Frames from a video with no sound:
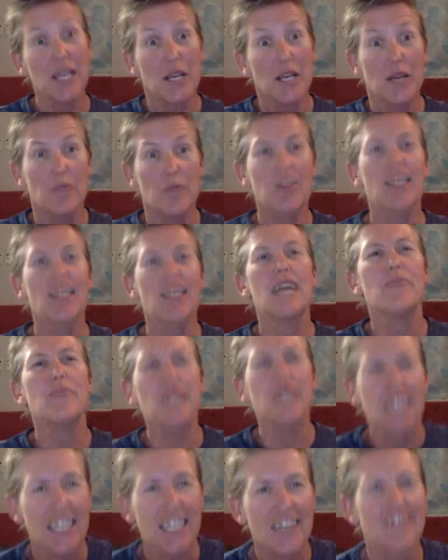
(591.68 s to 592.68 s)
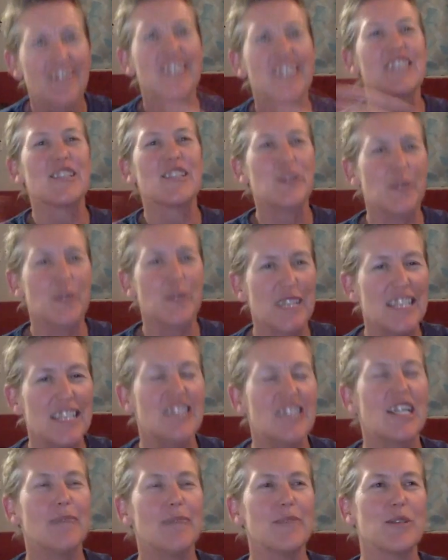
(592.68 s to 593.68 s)
But they've been hearing us doing these
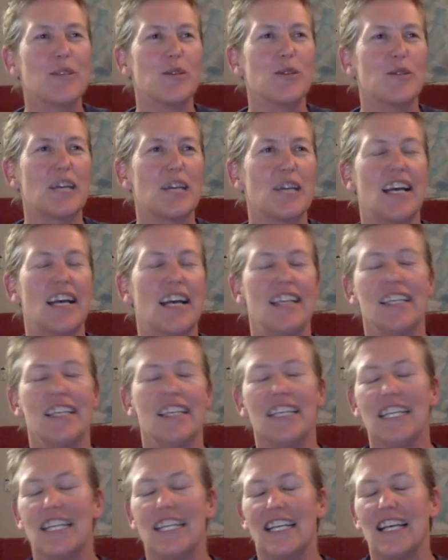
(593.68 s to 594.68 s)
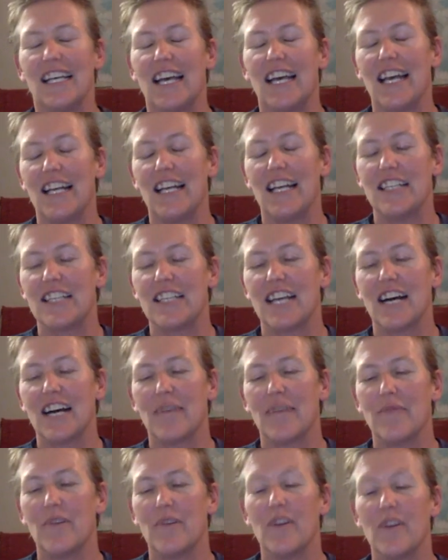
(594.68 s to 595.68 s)
jumps all day. And
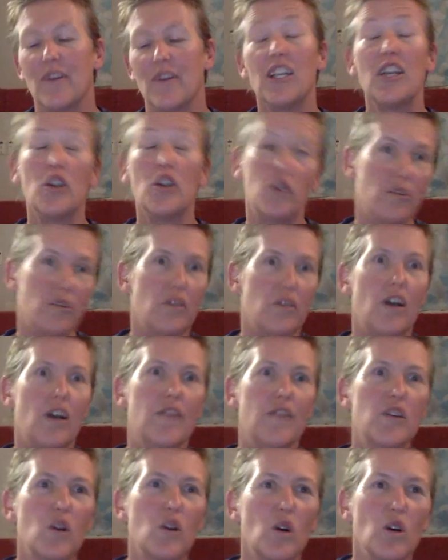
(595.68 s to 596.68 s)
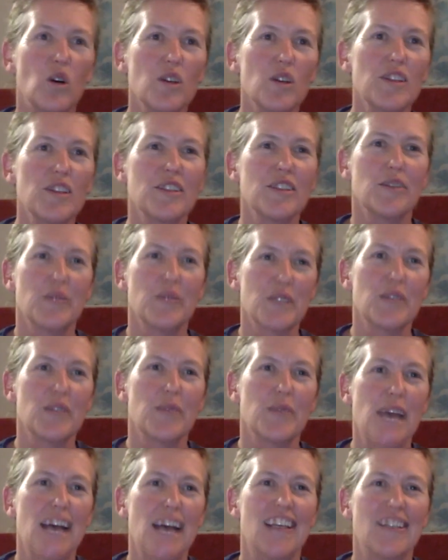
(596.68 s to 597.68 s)
of course, it was
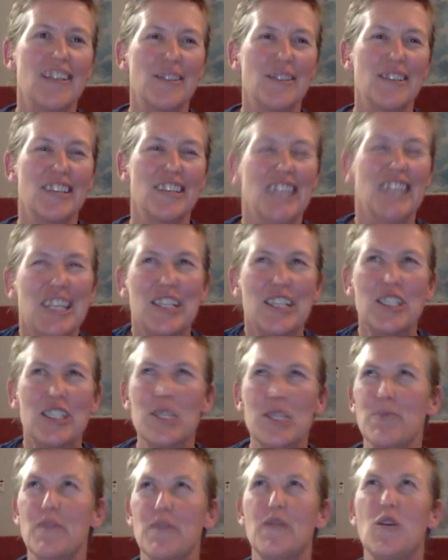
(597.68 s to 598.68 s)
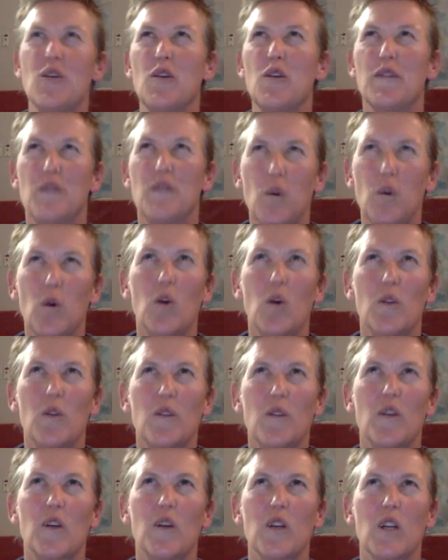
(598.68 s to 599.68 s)
just before
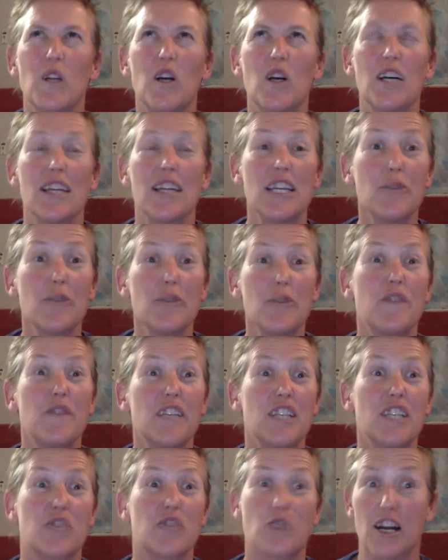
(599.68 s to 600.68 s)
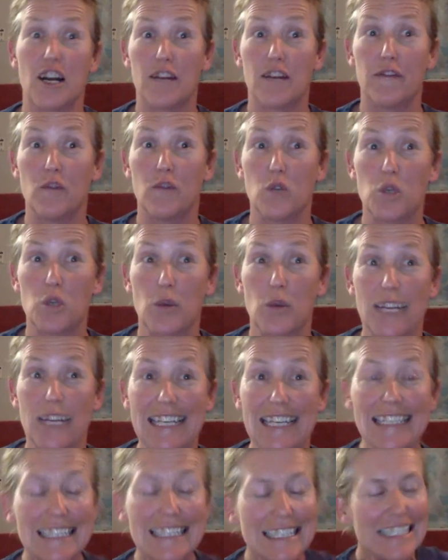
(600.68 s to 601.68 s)
4 o'clock. I think we finished right at
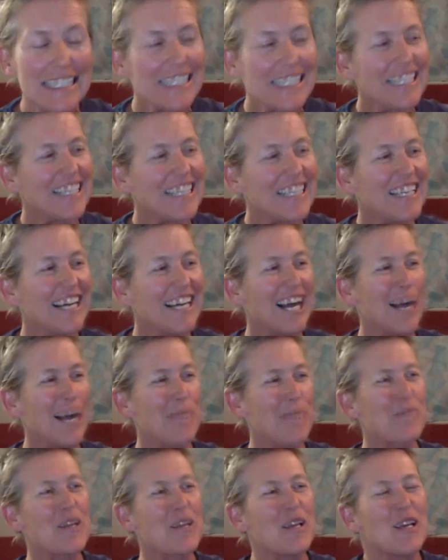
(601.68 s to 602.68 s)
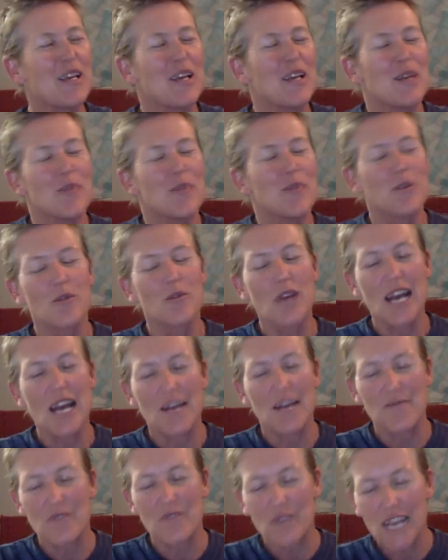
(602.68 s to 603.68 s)
4:20. But
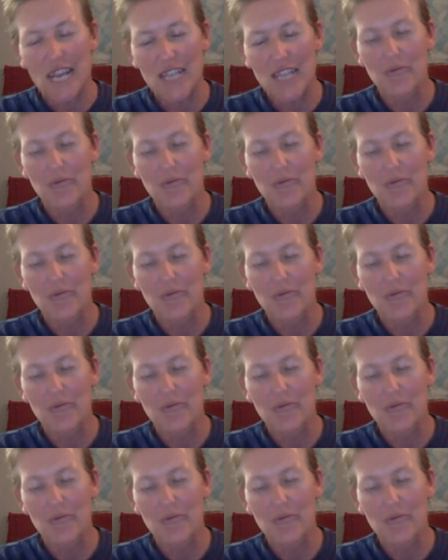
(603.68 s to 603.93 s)
as we're